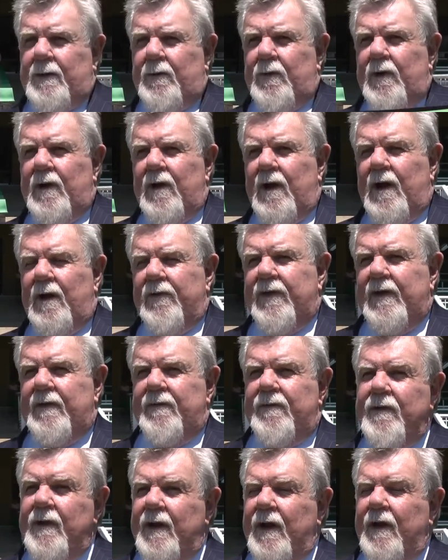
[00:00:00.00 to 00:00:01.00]
Well, I think,
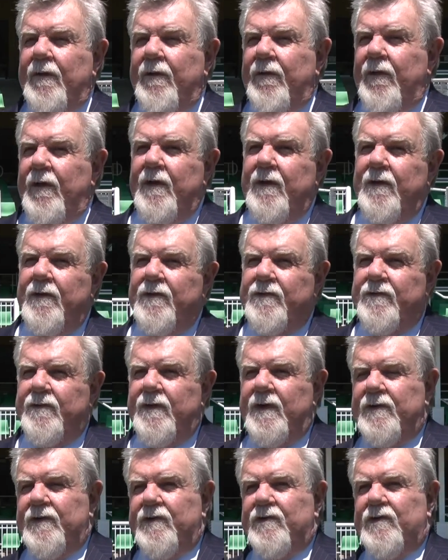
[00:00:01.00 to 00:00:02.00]
you know, there's
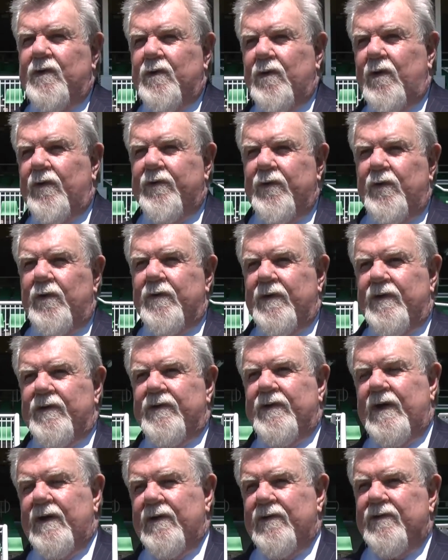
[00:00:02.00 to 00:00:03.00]
a school of thought that
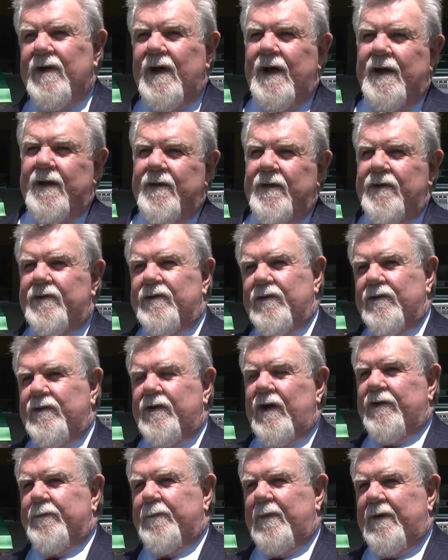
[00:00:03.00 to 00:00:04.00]
says that this should
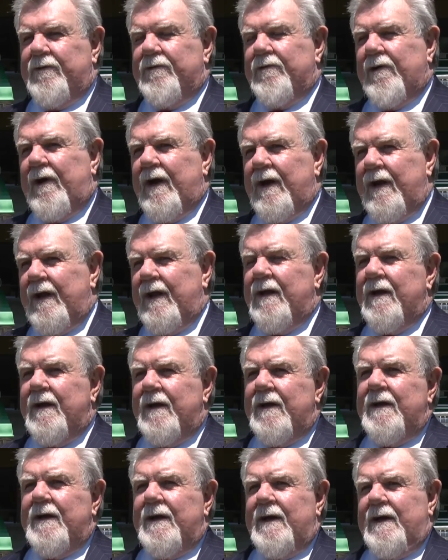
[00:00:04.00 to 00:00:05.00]
just be training.
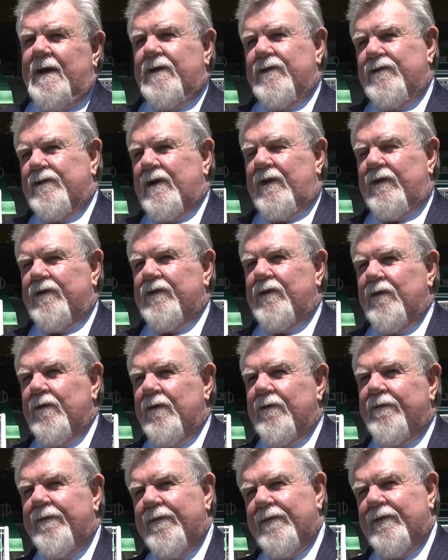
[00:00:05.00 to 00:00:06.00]
There's another school
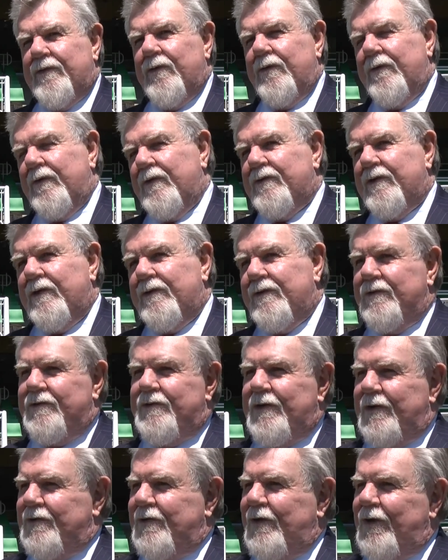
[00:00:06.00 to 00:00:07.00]
of thought that says it's
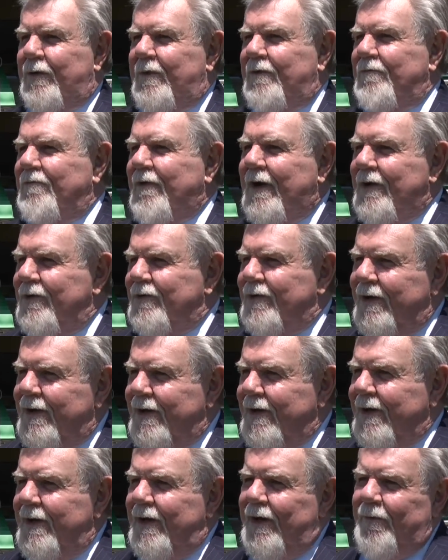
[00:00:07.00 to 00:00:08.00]
just got to be
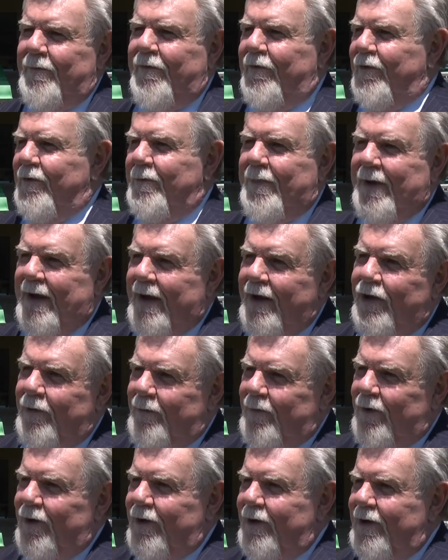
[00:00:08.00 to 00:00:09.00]
racing. Very big
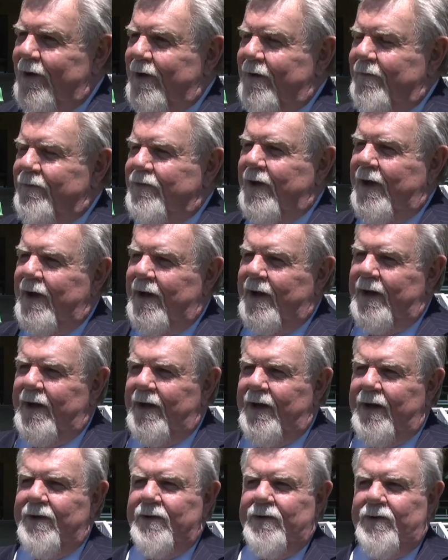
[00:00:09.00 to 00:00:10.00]
community lives out
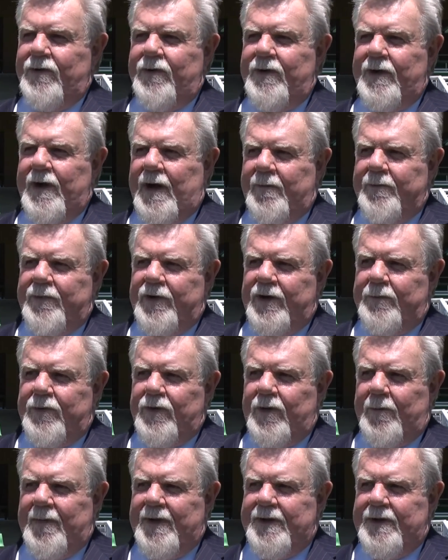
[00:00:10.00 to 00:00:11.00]
here, new young
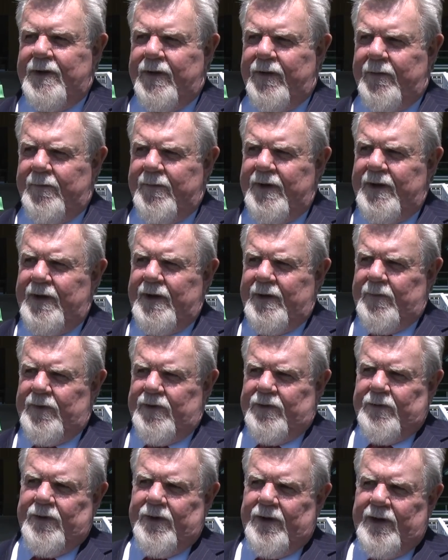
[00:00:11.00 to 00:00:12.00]
people, 1 million of them,
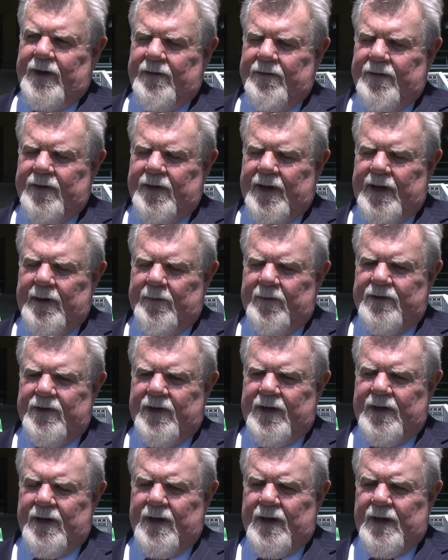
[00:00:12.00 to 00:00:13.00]
between here and
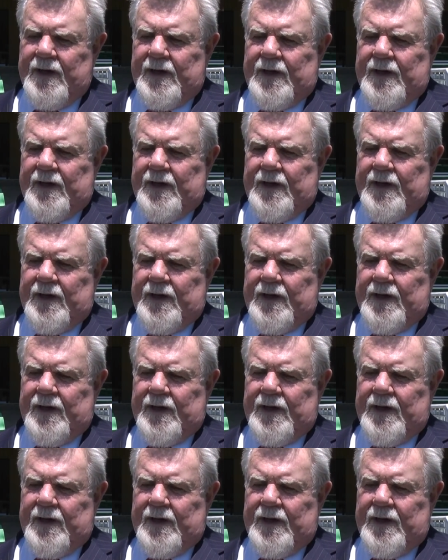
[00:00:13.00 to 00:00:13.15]
Campbelltown.